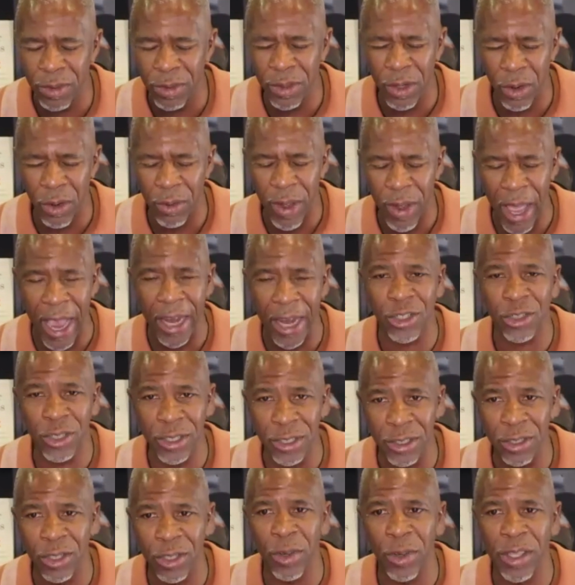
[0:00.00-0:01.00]
actually
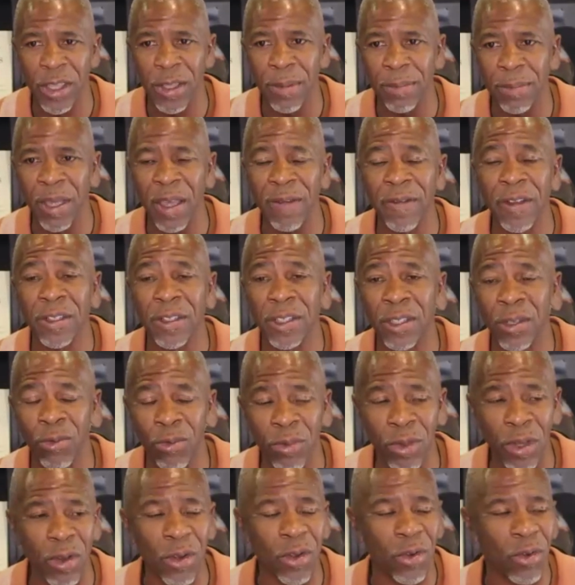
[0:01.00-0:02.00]
doing the pivots, the real
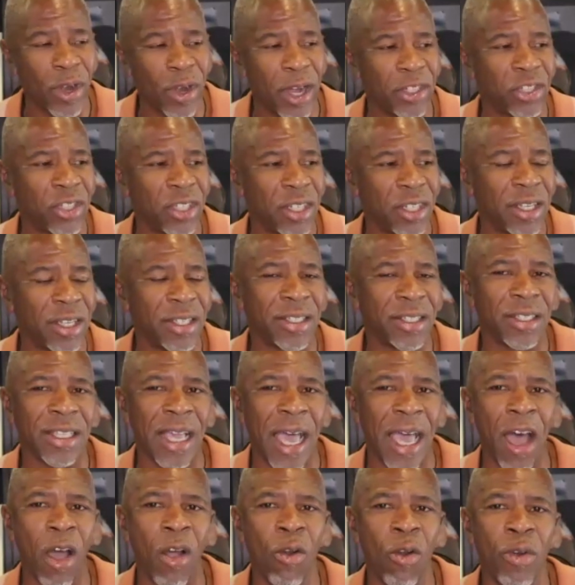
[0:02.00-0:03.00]
question is how are
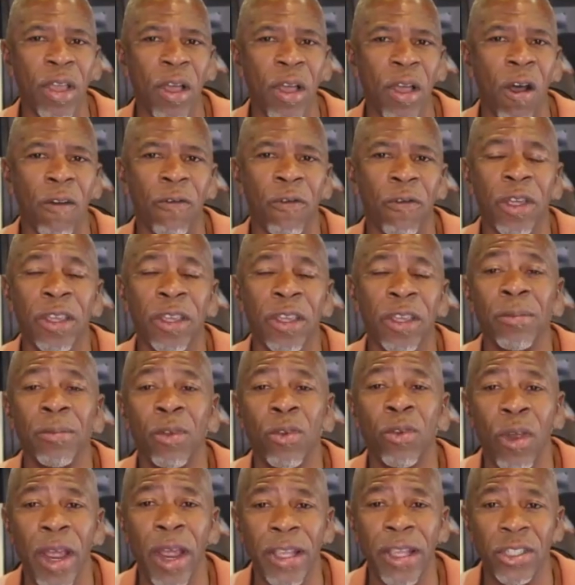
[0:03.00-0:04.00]
we offering them
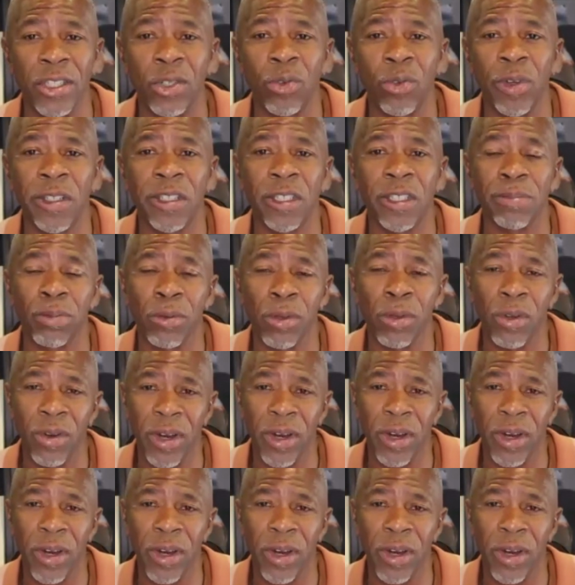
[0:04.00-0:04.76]
grace to explore it?